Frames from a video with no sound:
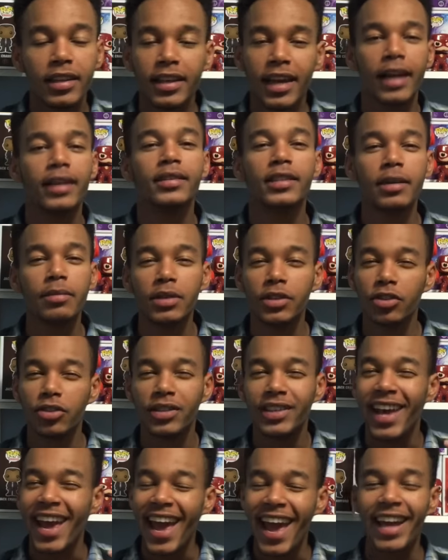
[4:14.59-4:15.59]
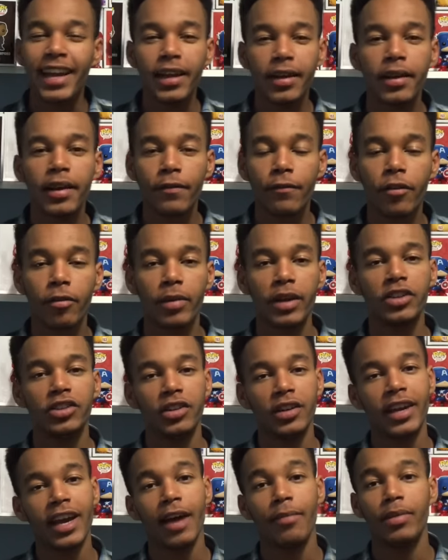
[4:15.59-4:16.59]
to get Simmons or just get any
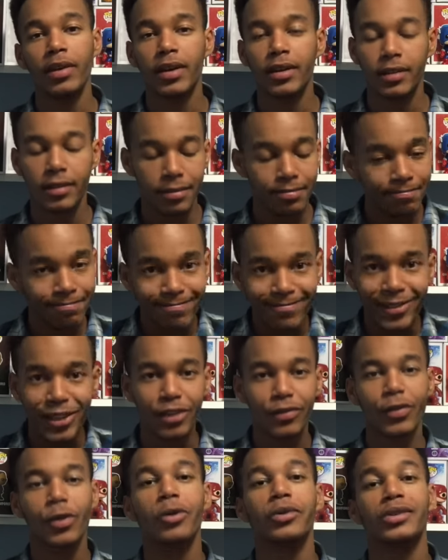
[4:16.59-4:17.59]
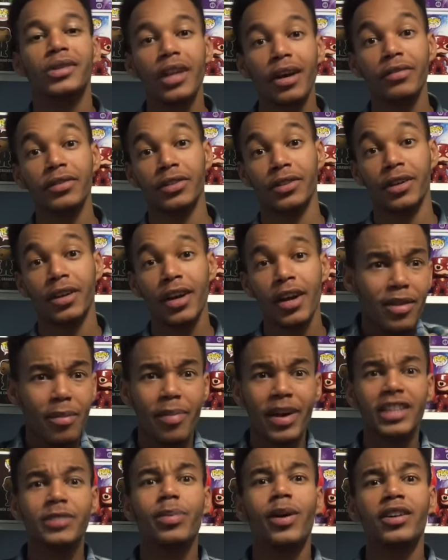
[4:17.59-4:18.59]
information he can because he, of course, loves her. The
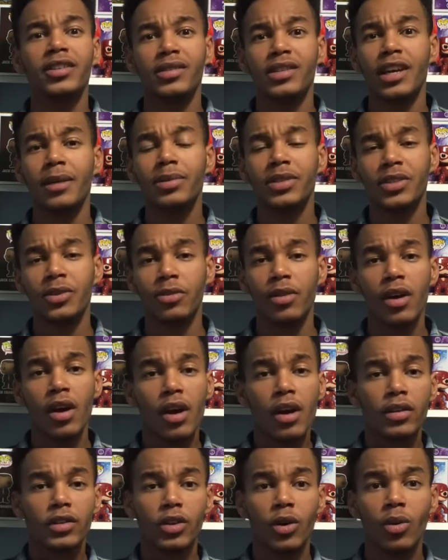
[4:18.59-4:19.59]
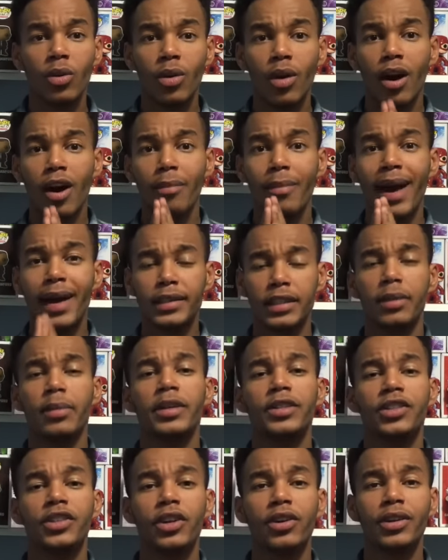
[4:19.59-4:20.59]
best parts of the episode. So, as I
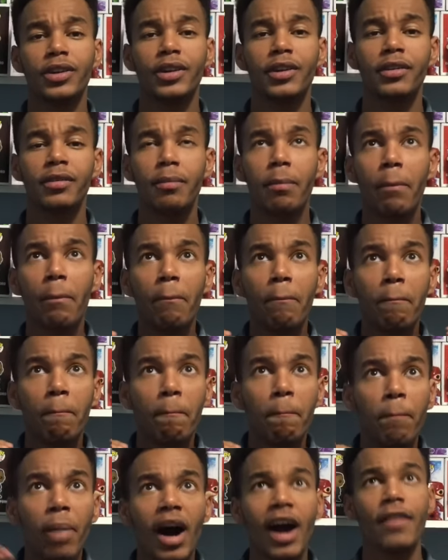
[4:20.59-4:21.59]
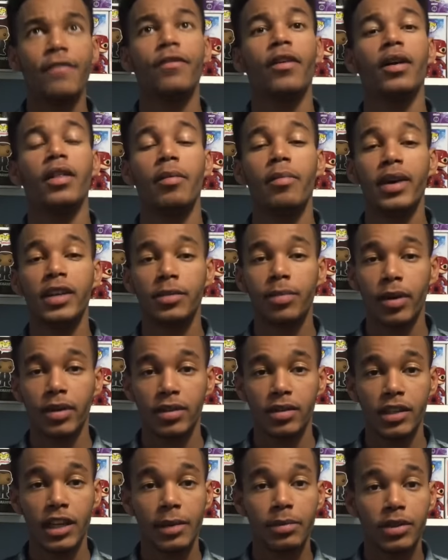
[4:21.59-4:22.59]
mentioned earlier, by far the best
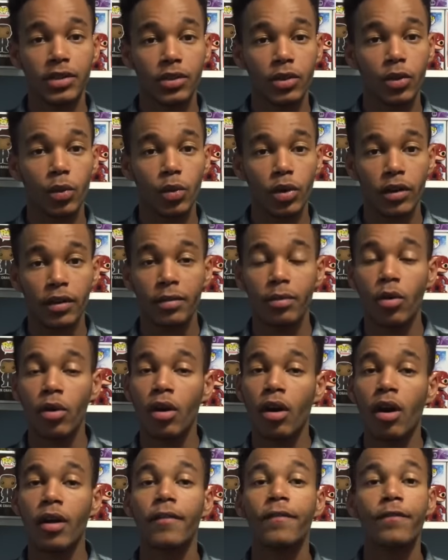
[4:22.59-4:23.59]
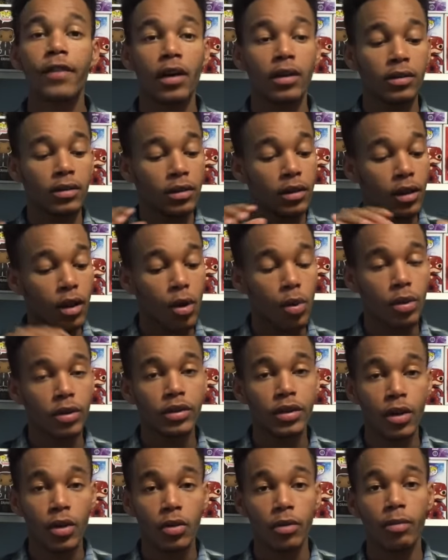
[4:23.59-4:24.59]
parts of the episode were the more heartfelt,
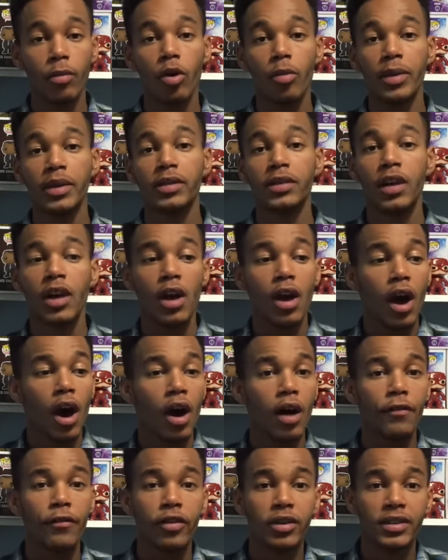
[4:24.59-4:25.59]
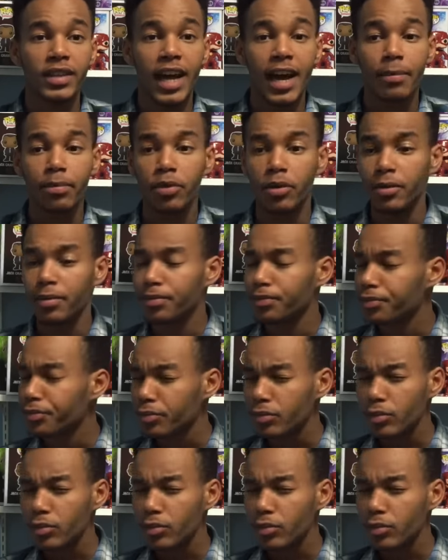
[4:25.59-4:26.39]
lower tone moments. For example,